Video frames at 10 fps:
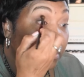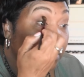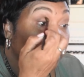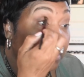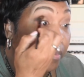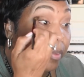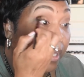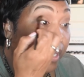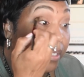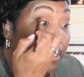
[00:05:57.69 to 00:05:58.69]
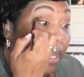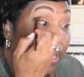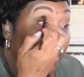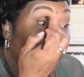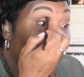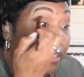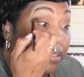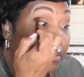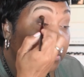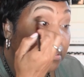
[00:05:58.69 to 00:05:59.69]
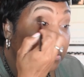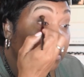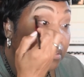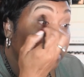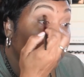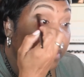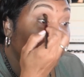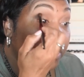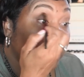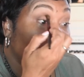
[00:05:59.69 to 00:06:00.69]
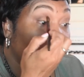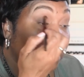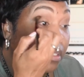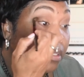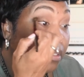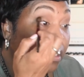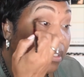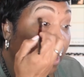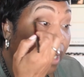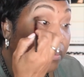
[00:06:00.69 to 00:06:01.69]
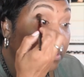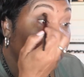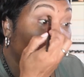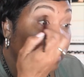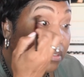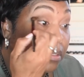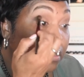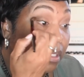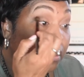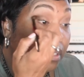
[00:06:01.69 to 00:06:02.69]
lip liner, eyeliner, lipstick, I was done. Nothing